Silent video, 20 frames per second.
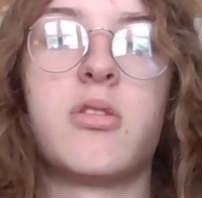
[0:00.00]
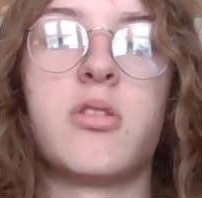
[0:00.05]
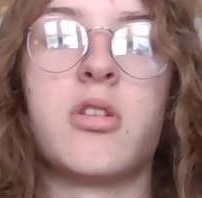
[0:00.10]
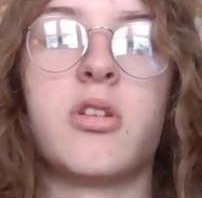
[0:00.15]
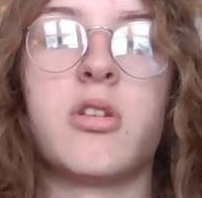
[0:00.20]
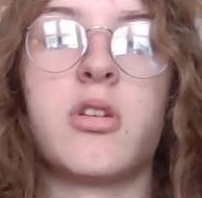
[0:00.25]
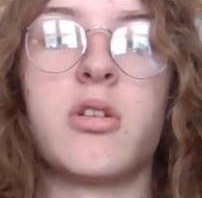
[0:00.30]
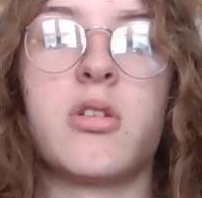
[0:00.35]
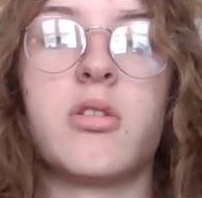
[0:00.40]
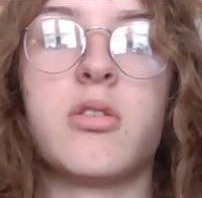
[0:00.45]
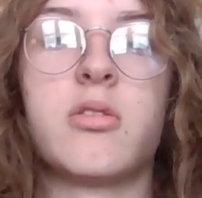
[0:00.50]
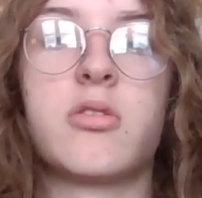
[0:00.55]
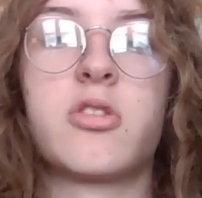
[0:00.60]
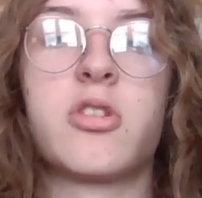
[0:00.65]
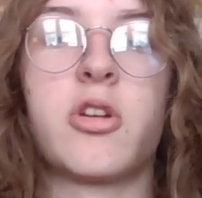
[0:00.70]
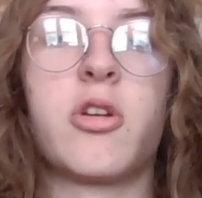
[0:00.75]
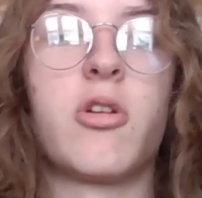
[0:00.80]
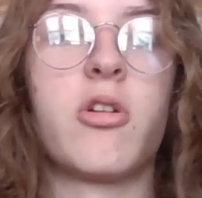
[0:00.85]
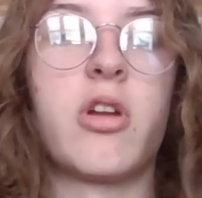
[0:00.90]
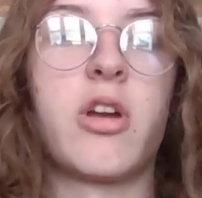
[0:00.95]
the
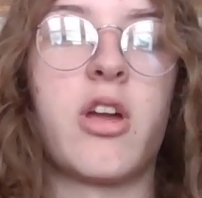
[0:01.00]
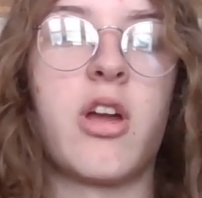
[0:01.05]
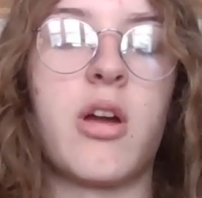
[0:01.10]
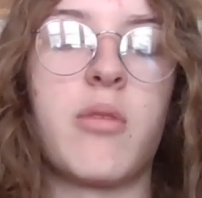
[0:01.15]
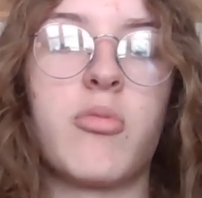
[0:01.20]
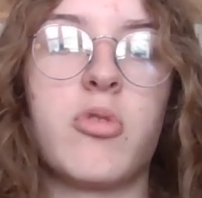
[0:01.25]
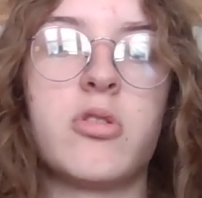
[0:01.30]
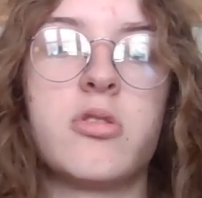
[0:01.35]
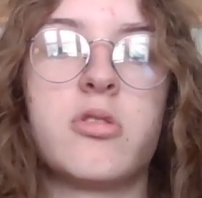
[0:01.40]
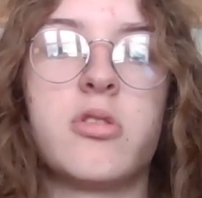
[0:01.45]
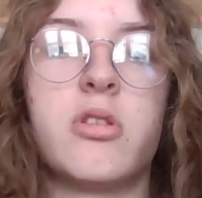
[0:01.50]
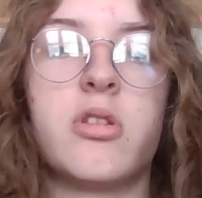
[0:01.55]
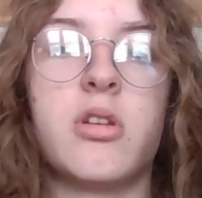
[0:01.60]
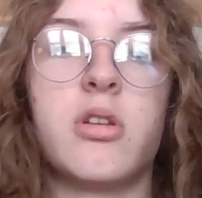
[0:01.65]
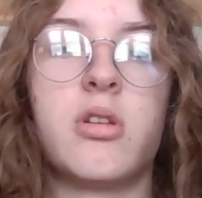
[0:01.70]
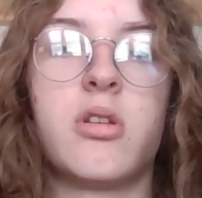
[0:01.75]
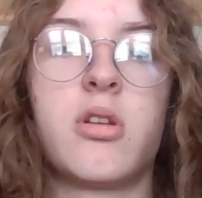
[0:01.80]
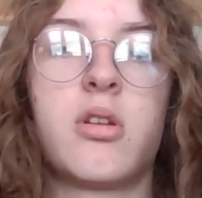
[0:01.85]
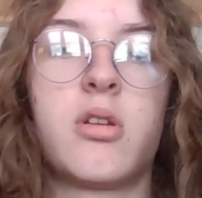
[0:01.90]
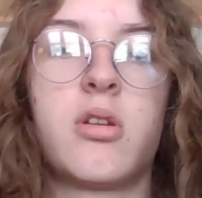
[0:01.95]
security cameras
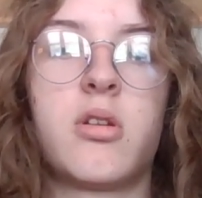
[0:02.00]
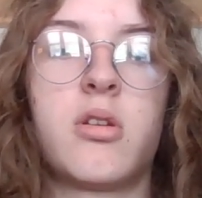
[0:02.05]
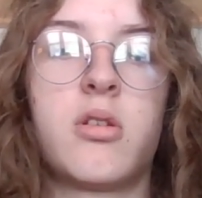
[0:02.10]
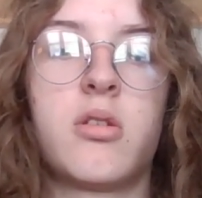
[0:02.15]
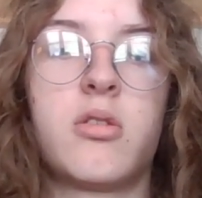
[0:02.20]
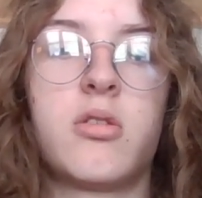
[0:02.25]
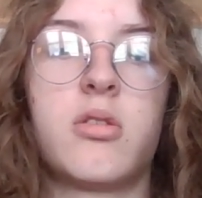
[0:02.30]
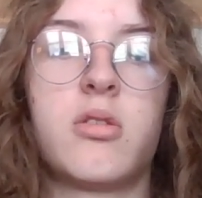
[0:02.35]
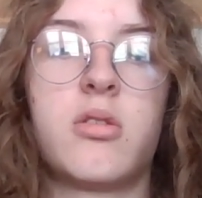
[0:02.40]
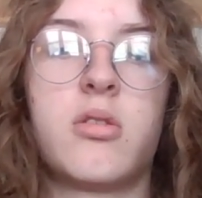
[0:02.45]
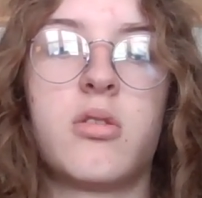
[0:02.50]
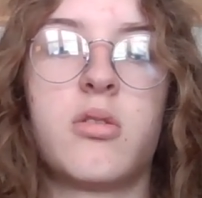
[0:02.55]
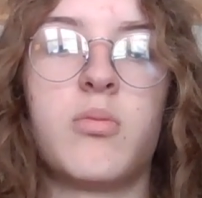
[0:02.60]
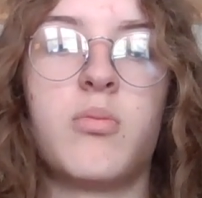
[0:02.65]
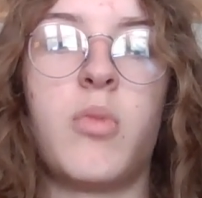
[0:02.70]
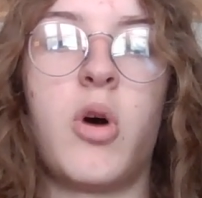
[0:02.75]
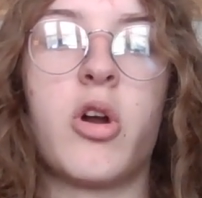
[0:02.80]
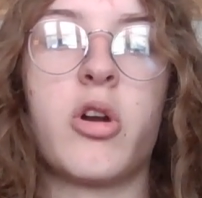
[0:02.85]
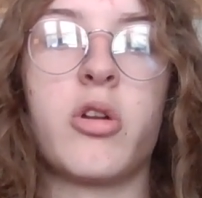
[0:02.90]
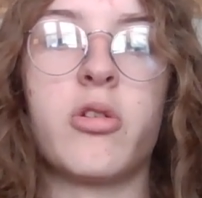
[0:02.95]
that
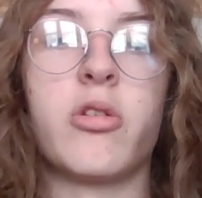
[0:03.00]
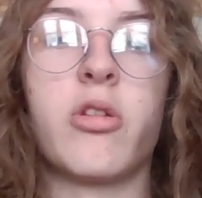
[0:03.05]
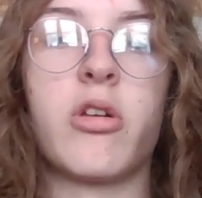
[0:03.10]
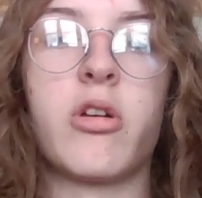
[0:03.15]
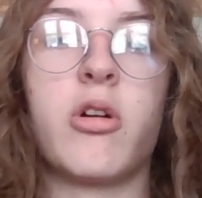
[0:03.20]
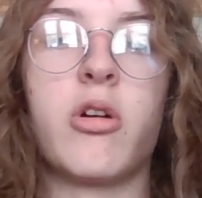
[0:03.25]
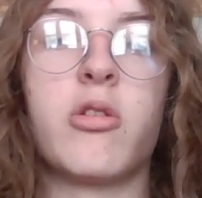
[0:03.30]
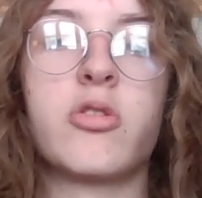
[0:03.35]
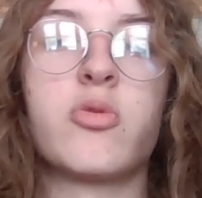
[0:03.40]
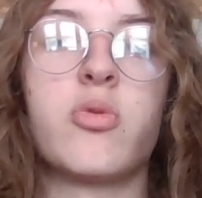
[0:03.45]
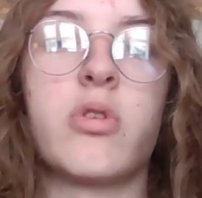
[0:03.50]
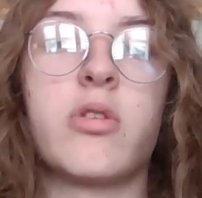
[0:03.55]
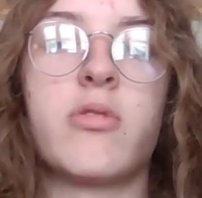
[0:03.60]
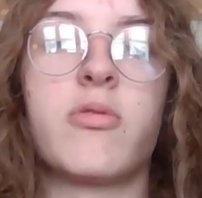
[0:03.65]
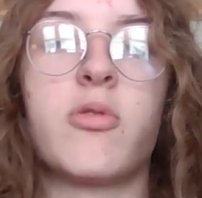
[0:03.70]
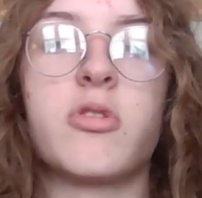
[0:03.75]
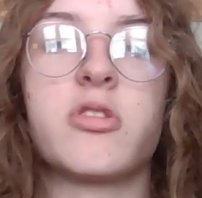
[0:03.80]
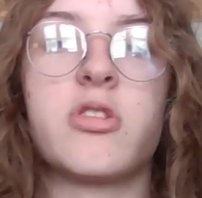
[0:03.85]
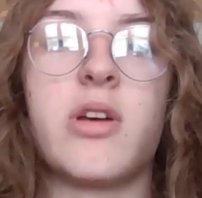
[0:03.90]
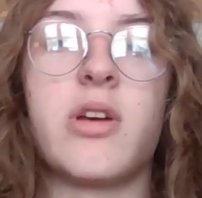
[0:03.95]
monitor the goat
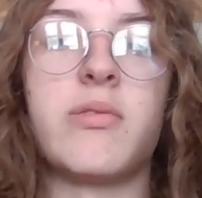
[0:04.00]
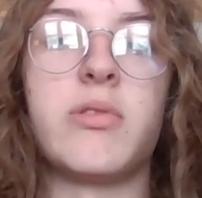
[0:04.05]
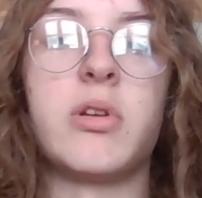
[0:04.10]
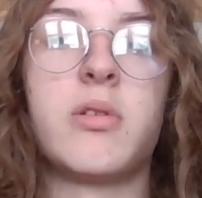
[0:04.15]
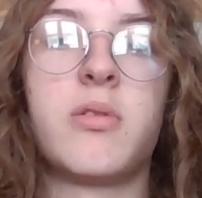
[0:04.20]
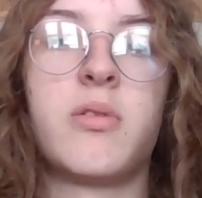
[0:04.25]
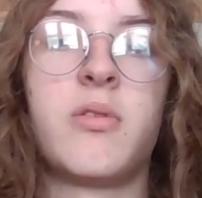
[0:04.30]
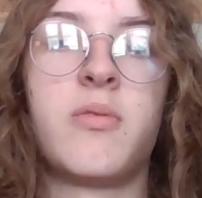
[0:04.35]
24/7.